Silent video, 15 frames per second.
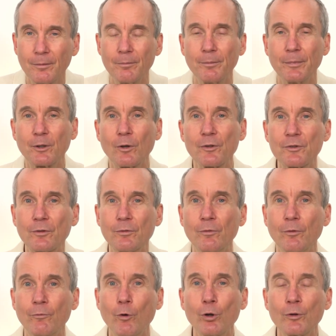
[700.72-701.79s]
because
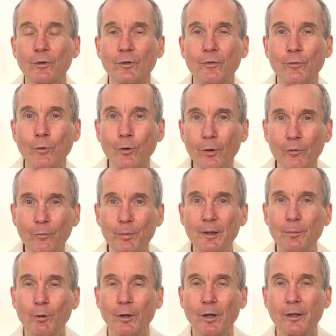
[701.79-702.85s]
the world is full of
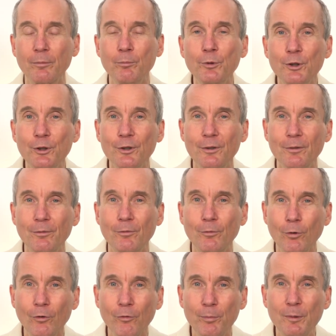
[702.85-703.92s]
people like me,
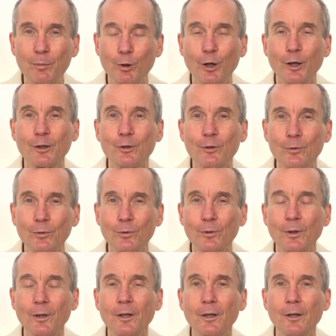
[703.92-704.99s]
full of people like you,
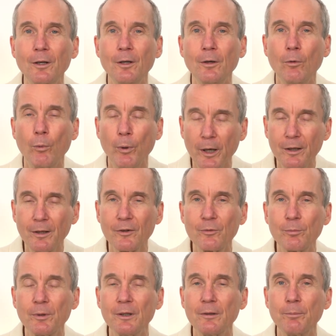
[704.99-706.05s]
where does
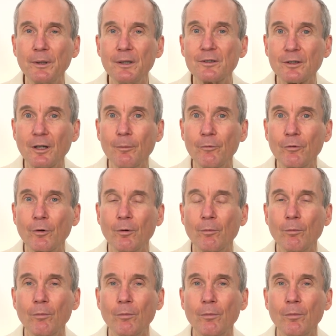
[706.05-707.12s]
peace come from?